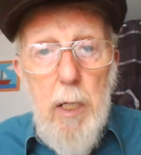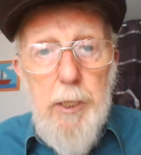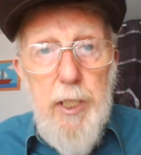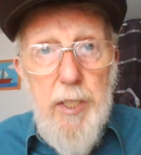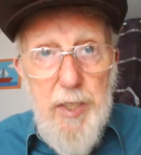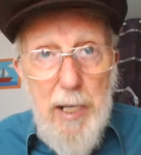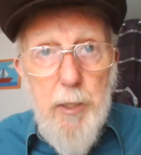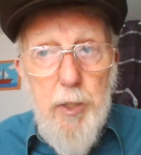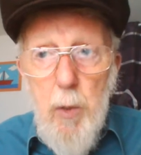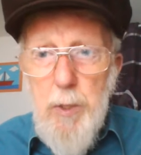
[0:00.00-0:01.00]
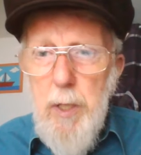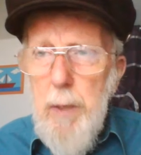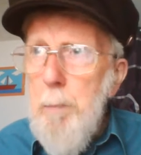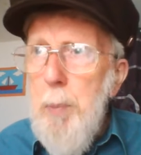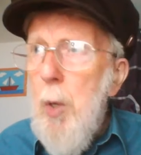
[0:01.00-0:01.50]
she sang songs like
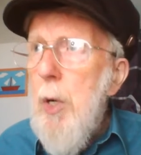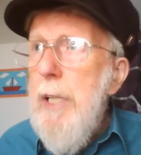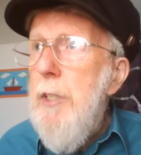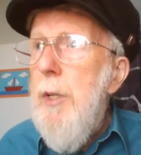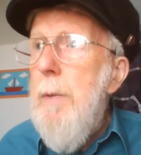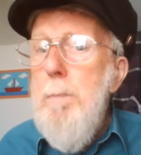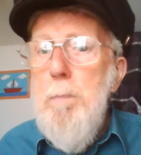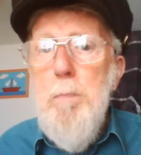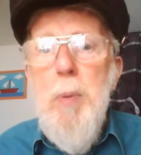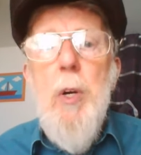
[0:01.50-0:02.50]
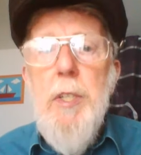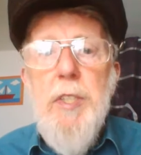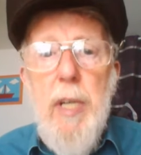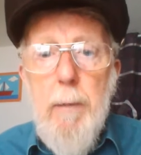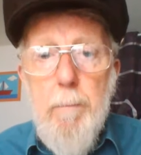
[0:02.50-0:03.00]
Burlington
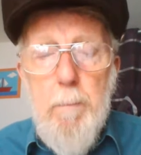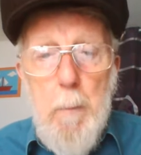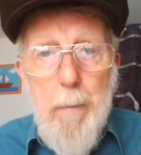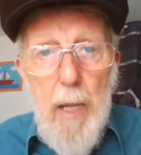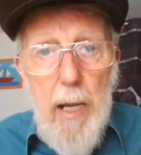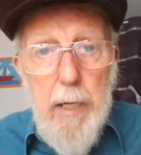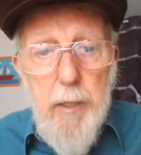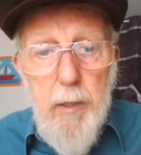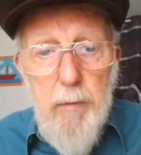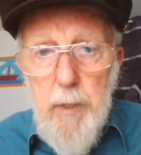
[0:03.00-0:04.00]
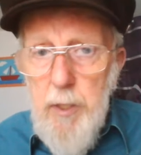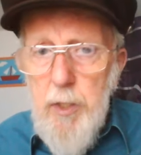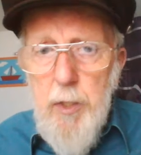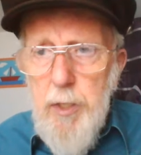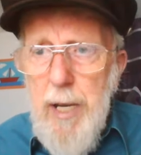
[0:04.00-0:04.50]
Bertie, and
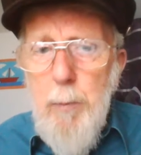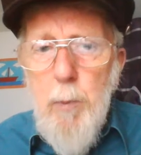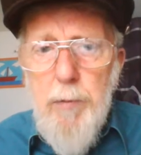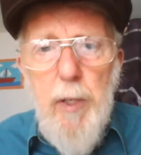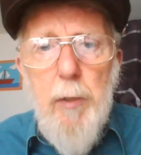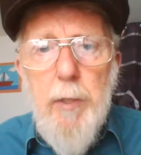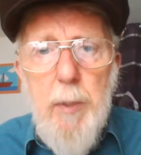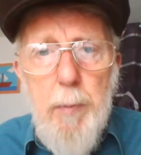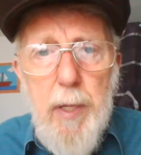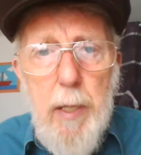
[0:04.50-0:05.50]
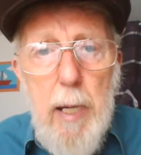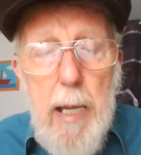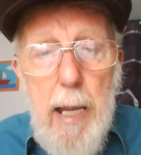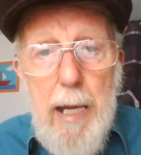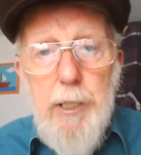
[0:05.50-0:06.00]
her name was Vera something,
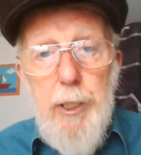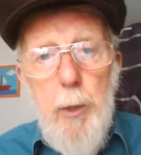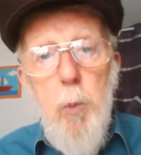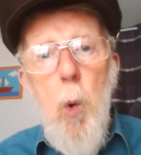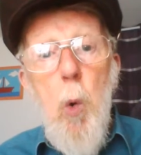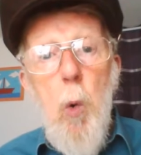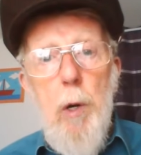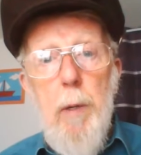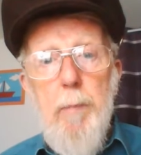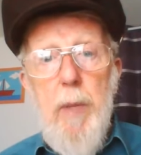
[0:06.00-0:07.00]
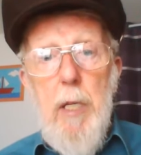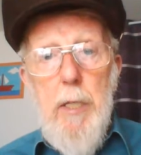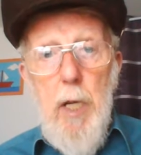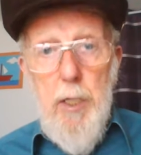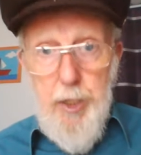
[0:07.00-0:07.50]
and she wore
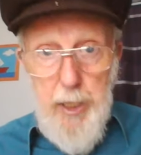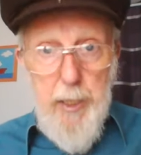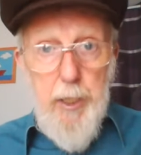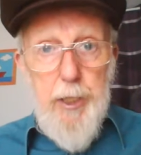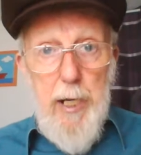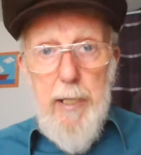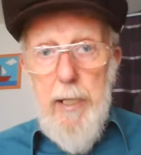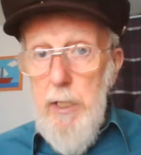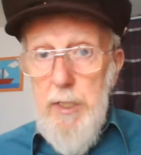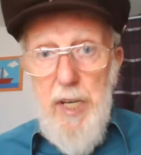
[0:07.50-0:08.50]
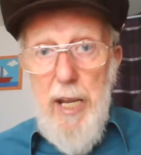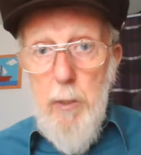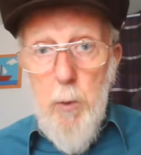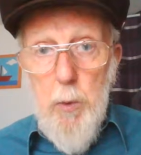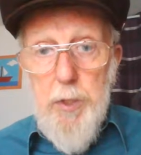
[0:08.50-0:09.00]
a dinner jacket and
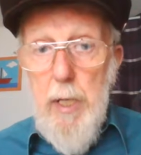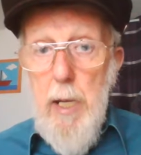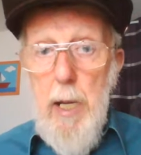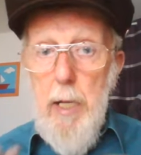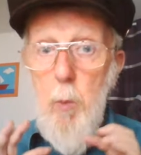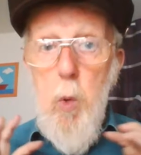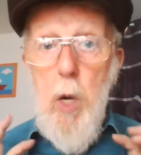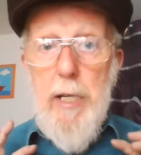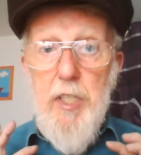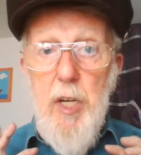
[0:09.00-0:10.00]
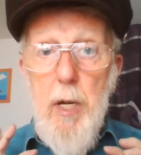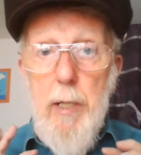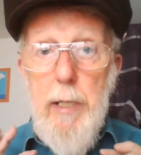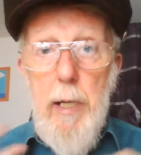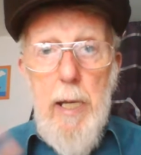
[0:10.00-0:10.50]
tails and a white
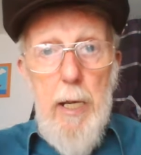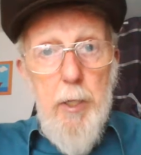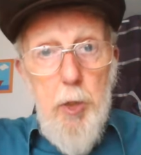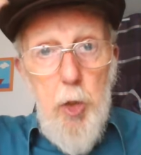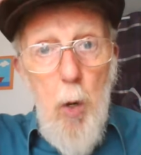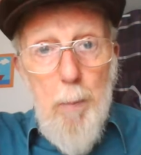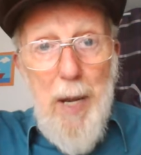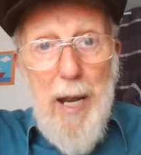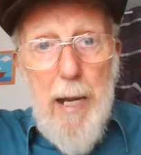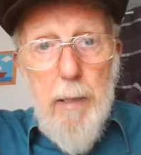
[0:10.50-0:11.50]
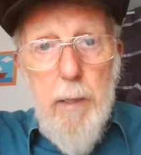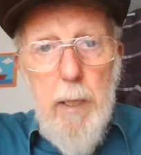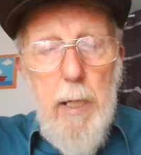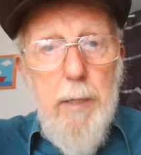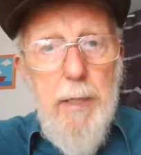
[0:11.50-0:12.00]
tie and a top hat.
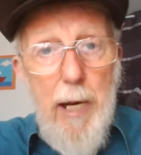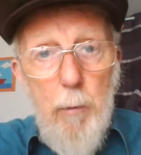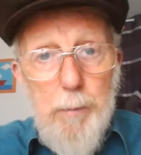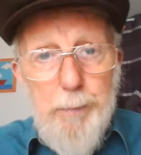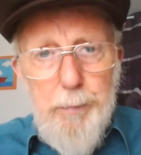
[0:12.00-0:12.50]
Now,